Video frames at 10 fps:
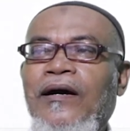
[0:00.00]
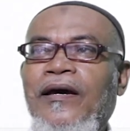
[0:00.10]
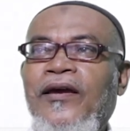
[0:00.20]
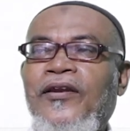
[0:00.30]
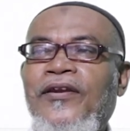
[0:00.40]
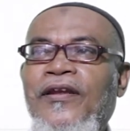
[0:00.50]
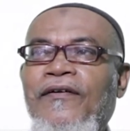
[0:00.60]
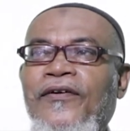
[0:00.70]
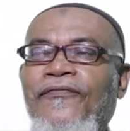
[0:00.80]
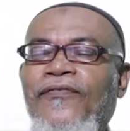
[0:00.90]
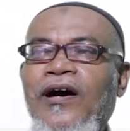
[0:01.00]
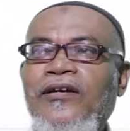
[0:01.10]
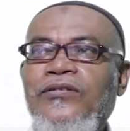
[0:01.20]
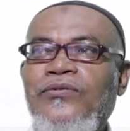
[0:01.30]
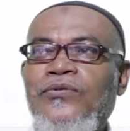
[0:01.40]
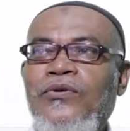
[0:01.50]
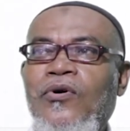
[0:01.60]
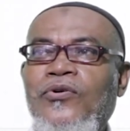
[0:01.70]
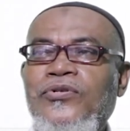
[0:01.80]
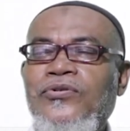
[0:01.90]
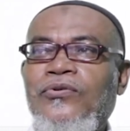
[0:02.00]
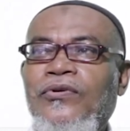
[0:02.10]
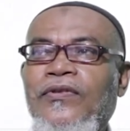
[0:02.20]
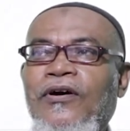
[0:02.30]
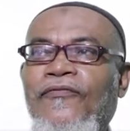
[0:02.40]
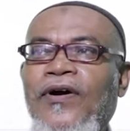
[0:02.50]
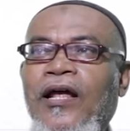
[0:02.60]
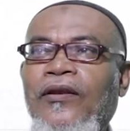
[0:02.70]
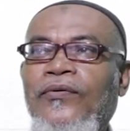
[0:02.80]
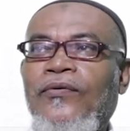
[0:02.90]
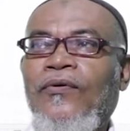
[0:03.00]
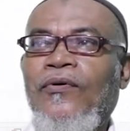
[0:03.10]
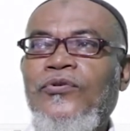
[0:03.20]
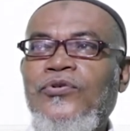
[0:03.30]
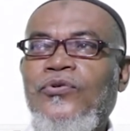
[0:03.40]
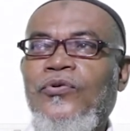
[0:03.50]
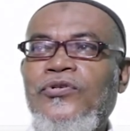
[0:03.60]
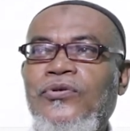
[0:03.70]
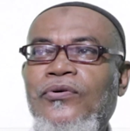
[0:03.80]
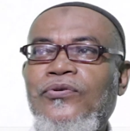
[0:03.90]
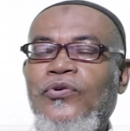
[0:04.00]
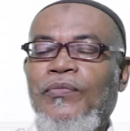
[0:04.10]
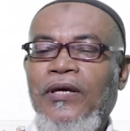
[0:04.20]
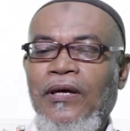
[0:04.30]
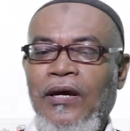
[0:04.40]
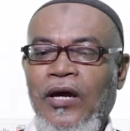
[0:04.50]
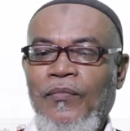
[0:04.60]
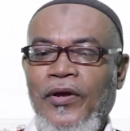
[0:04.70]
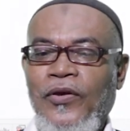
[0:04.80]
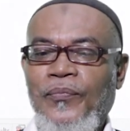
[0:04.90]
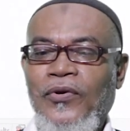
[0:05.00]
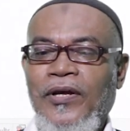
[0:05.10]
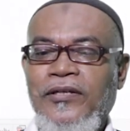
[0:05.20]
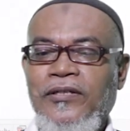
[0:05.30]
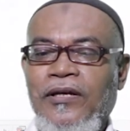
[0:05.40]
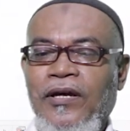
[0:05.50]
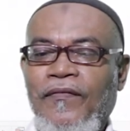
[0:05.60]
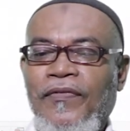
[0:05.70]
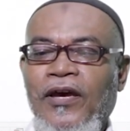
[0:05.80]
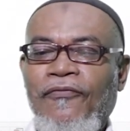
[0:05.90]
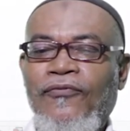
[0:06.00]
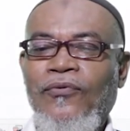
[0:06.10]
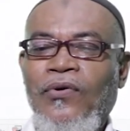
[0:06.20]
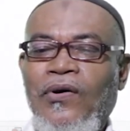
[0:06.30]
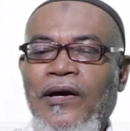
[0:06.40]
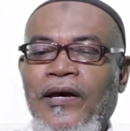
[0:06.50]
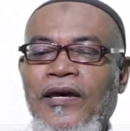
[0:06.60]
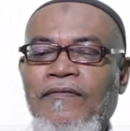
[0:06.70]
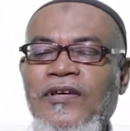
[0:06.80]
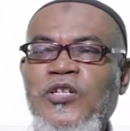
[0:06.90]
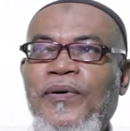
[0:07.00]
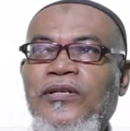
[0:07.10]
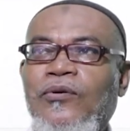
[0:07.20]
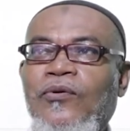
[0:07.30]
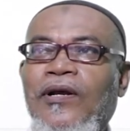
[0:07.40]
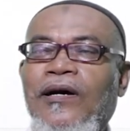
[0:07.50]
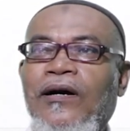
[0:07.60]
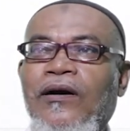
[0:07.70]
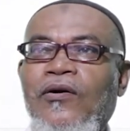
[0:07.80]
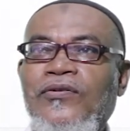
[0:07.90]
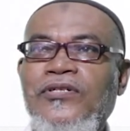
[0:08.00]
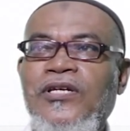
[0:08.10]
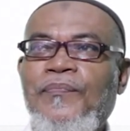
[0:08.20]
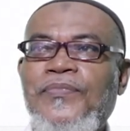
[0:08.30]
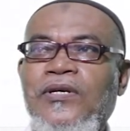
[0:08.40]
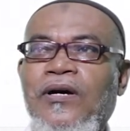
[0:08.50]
it refers also the value also is going to be manipulated. Therefore, in this particular concept,